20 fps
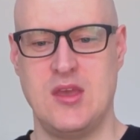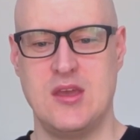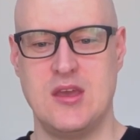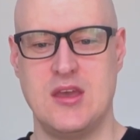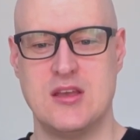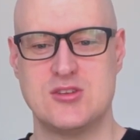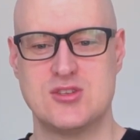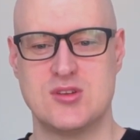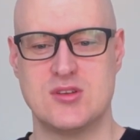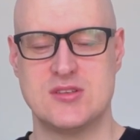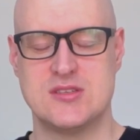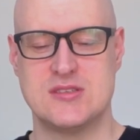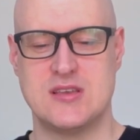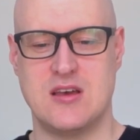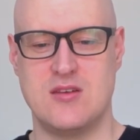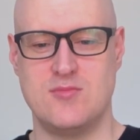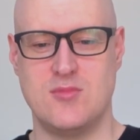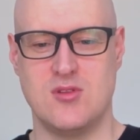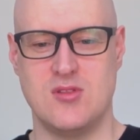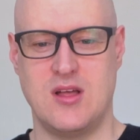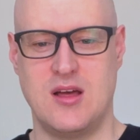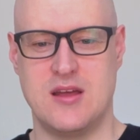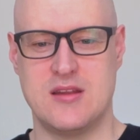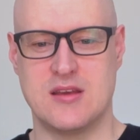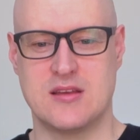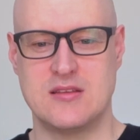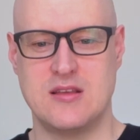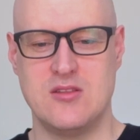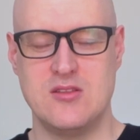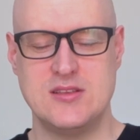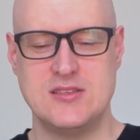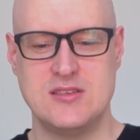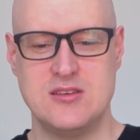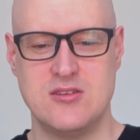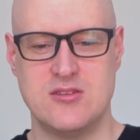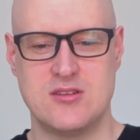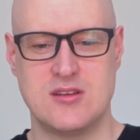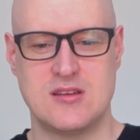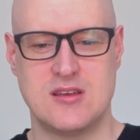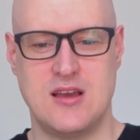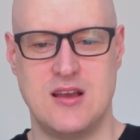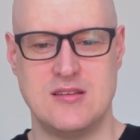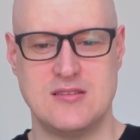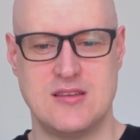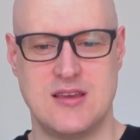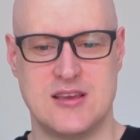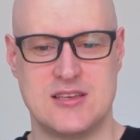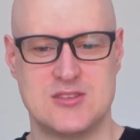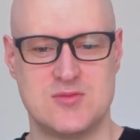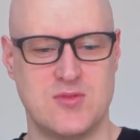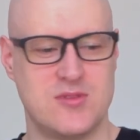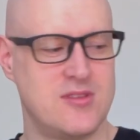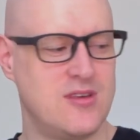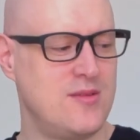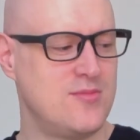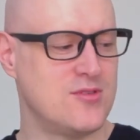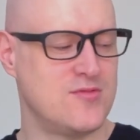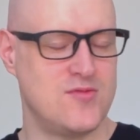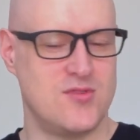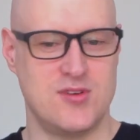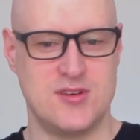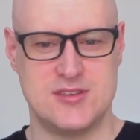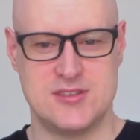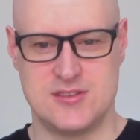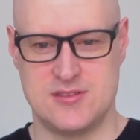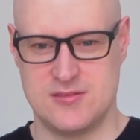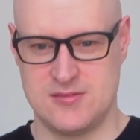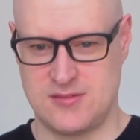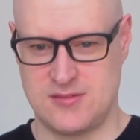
it should sound melodic. Now let's hear it in context with the upper voice.